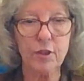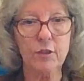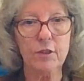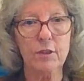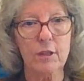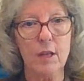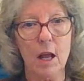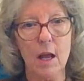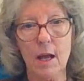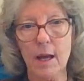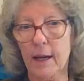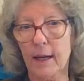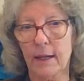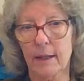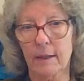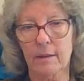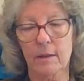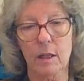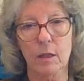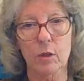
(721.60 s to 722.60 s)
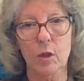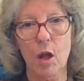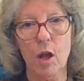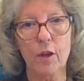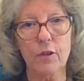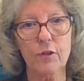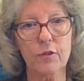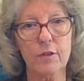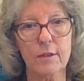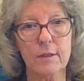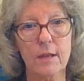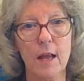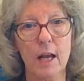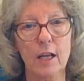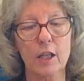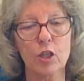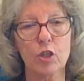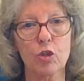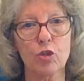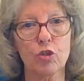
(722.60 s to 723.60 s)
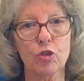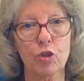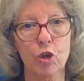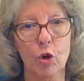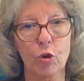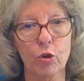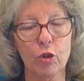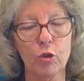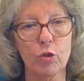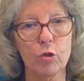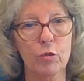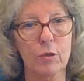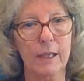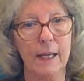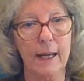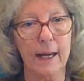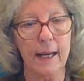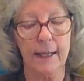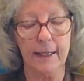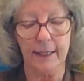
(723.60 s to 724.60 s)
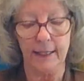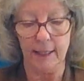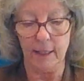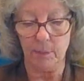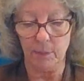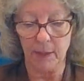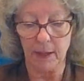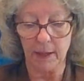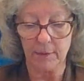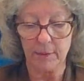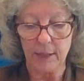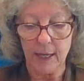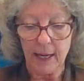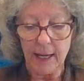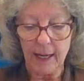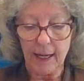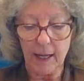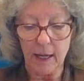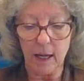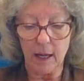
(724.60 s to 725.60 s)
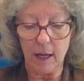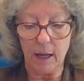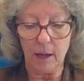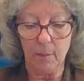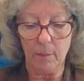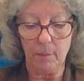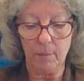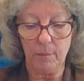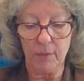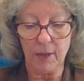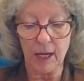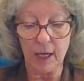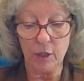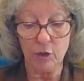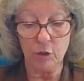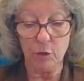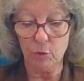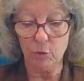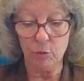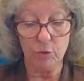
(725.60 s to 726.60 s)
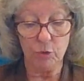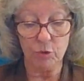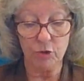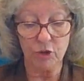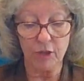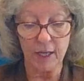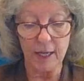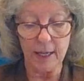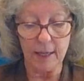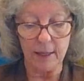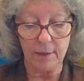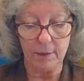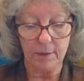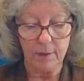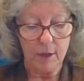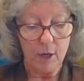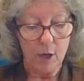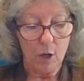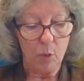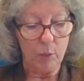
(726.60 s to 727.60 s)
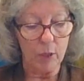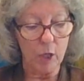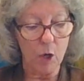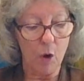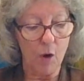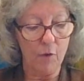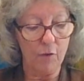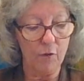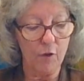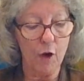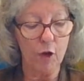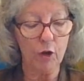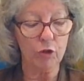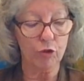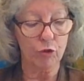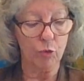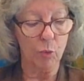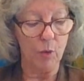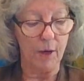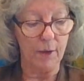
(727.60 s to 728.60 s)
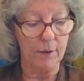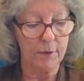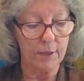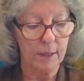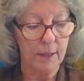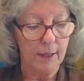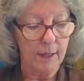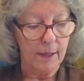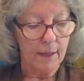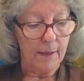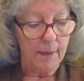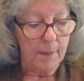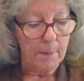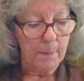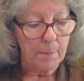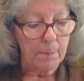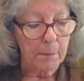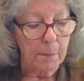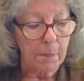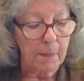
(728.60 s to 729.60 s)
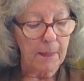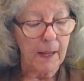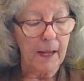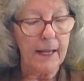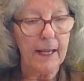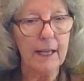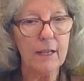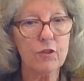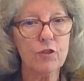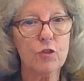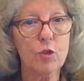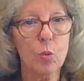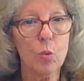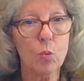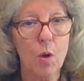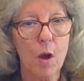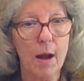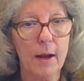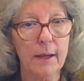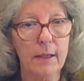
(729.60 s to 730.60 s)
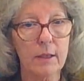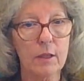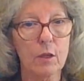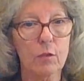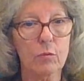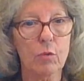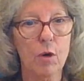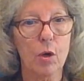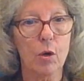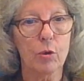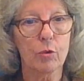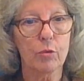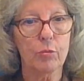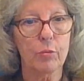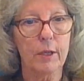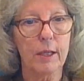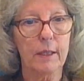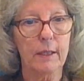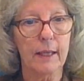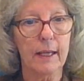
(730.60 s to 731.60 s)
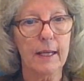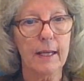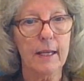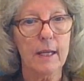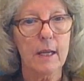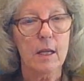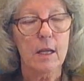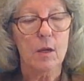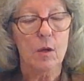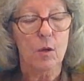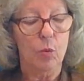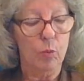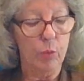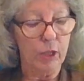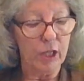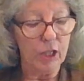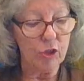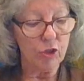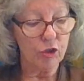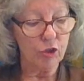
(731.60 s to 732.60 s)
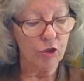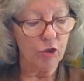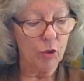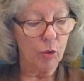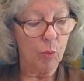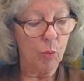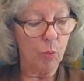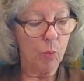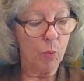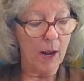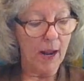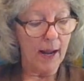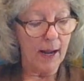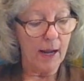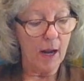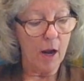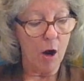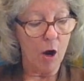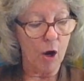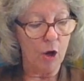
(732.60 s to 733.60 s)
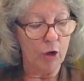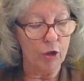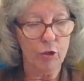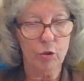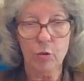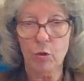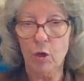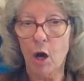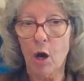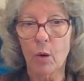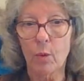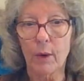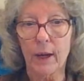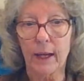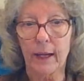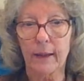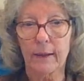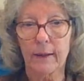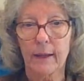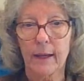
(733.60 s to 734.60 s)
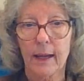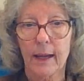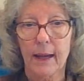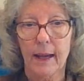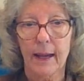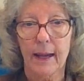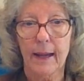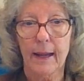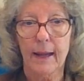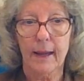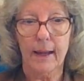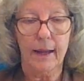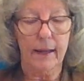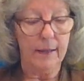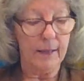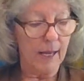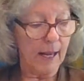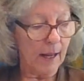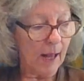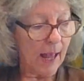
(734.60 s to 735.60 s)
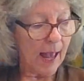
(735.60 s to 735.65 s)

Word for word: designed, the law is designed to show you you can't keep it, um, that you, you sin. We all fall short. It's the Y in the road, really. Which way are you going? And